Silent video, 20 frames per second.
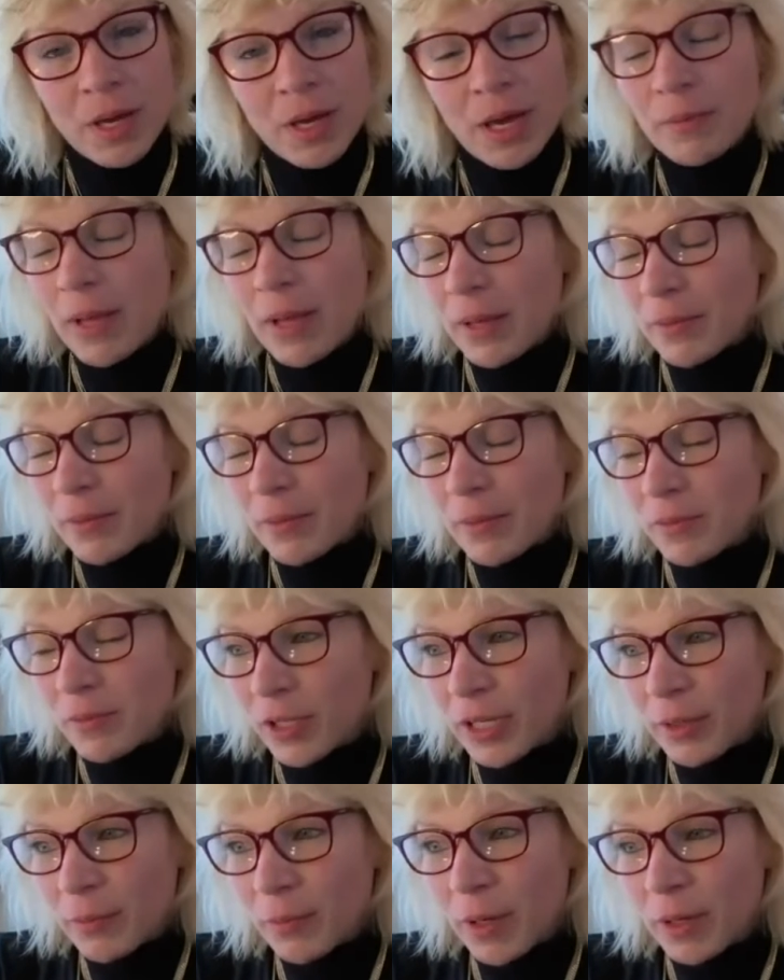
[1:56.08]
Oh,
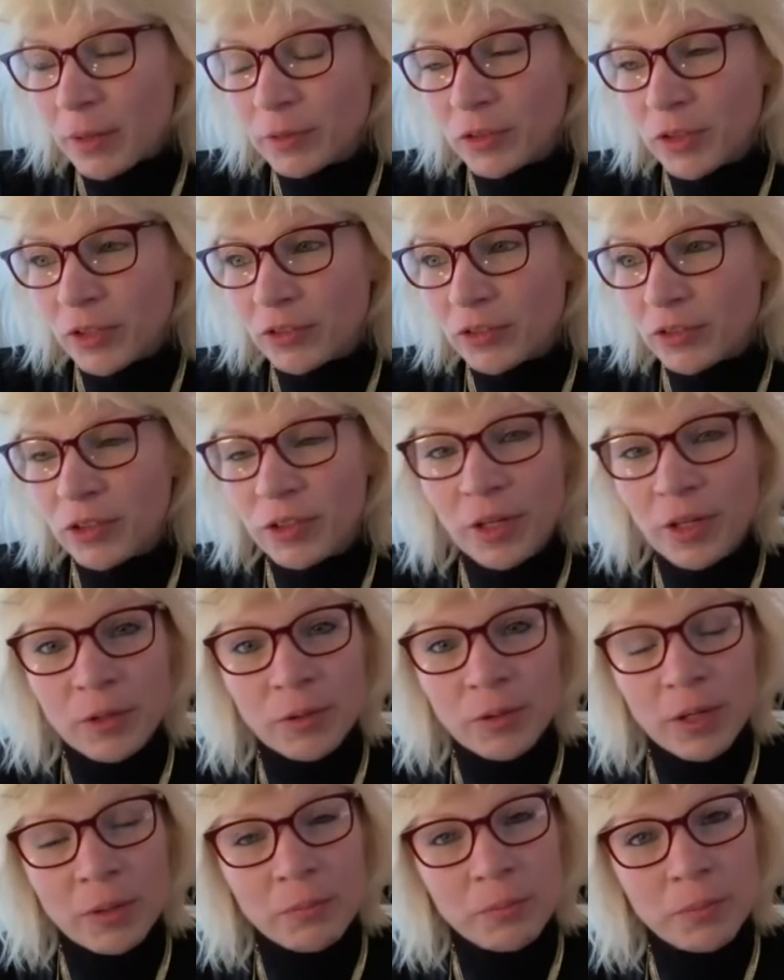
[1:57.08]
absolutely. Well, do you know,
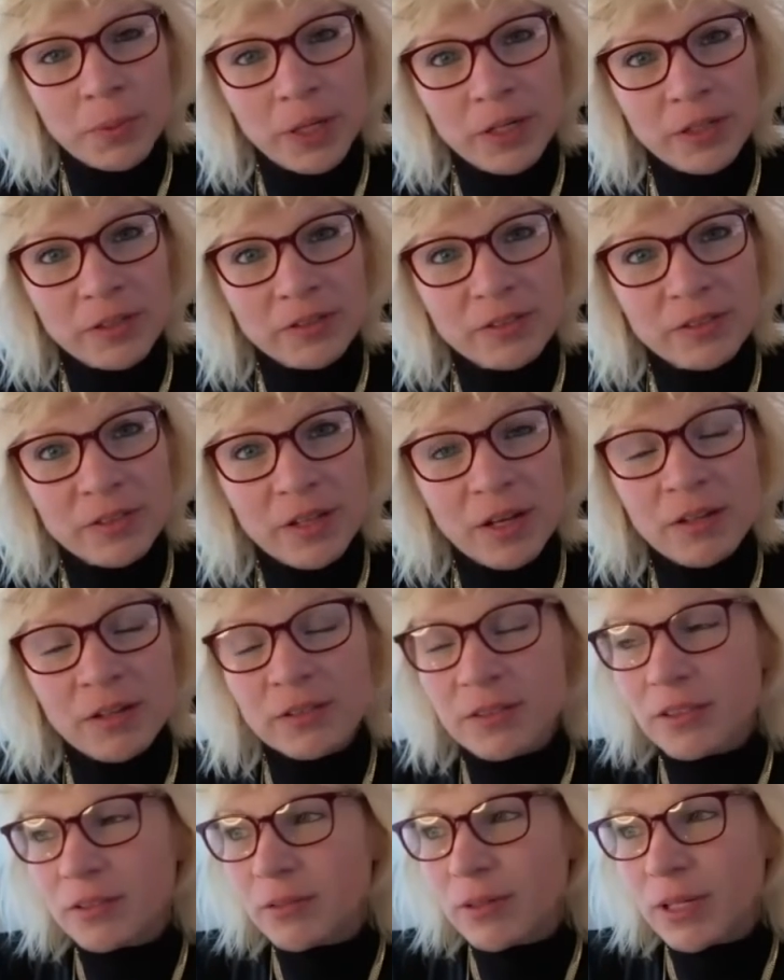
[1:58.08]
pirkx
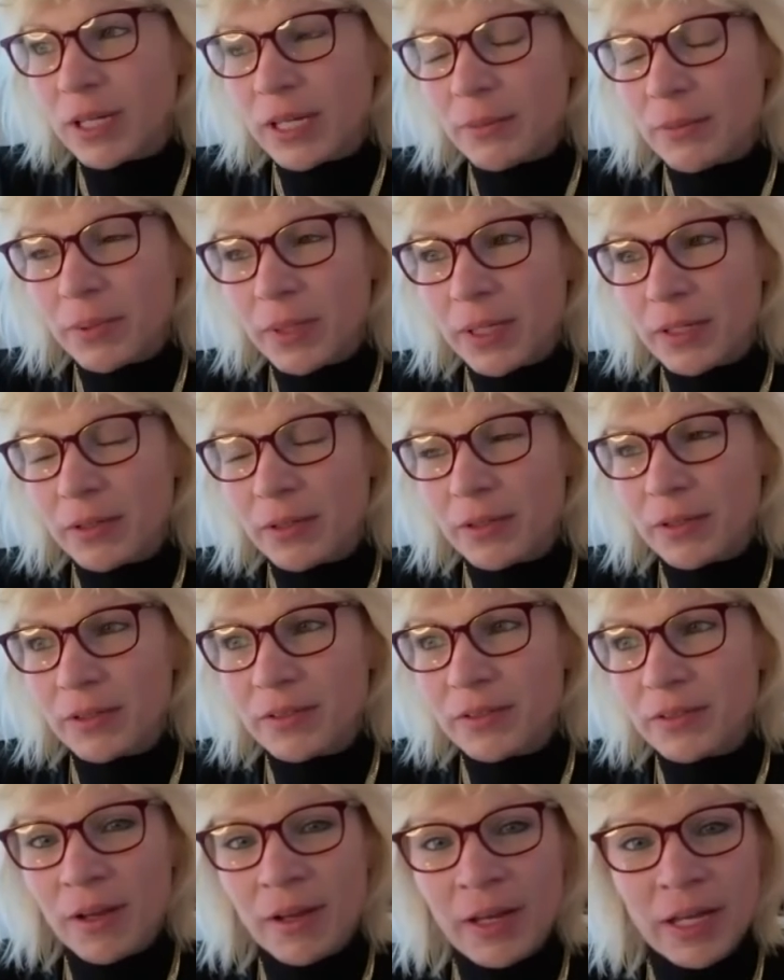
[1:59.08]
started really
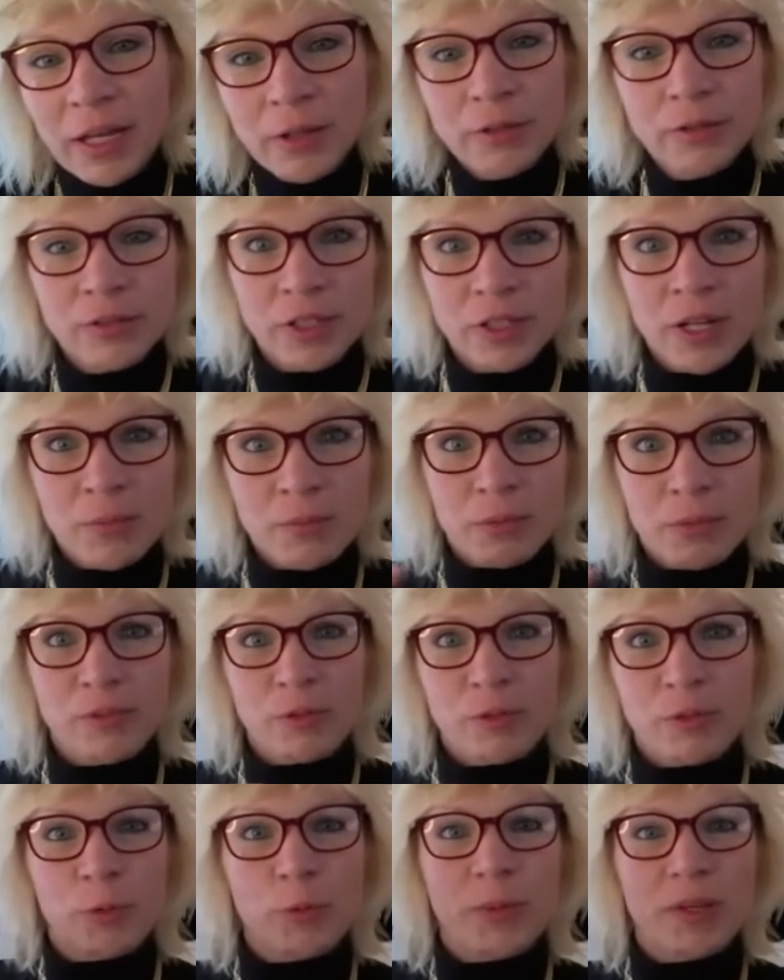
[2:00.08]
because I owned a number of small